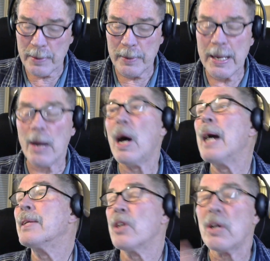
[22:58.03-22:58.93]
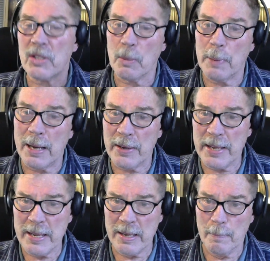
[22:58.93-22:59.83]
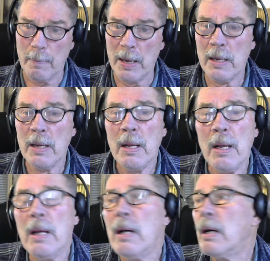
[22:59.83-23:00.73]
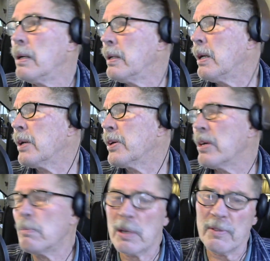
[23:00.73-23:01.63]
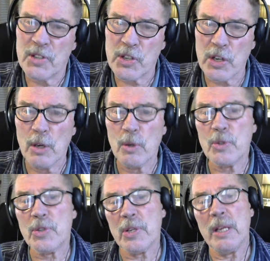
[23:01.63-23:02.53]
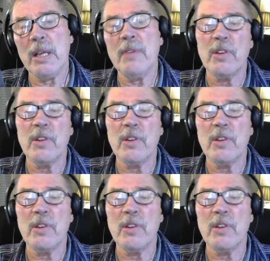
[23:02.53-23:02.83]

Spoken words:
Now, I talked about him on a number of shows even